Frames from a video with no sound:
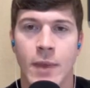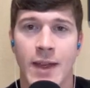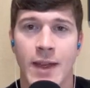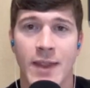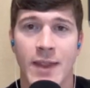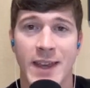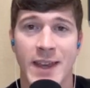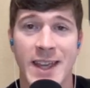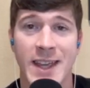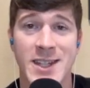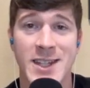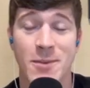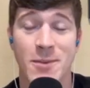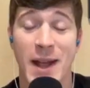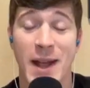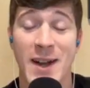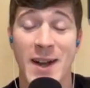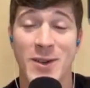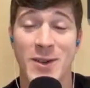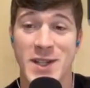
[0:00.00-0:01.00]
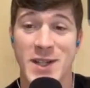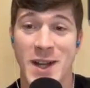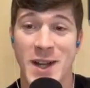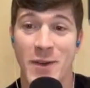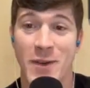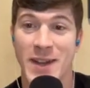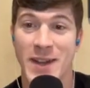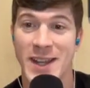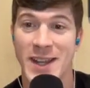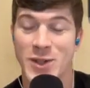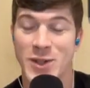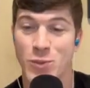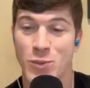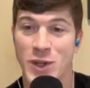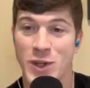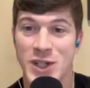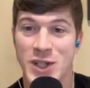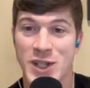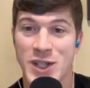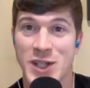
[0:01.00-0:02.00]
And the kids competitors nowadays
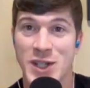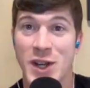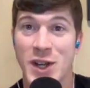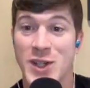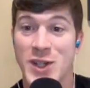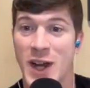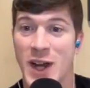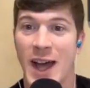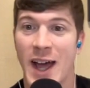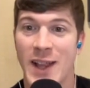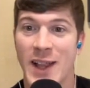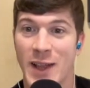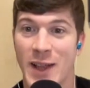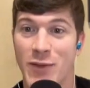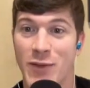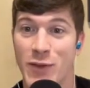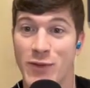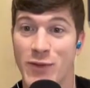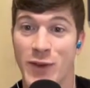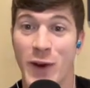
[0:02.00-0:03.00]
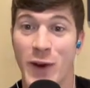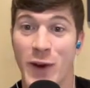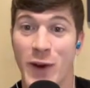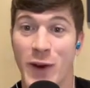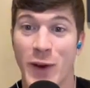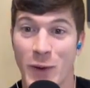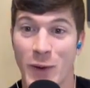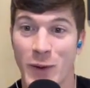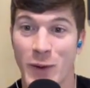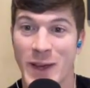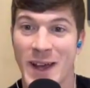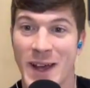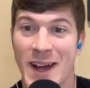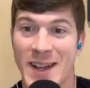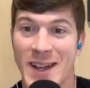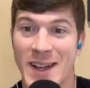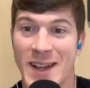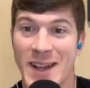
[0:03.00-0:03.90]
reach such a high level very early on.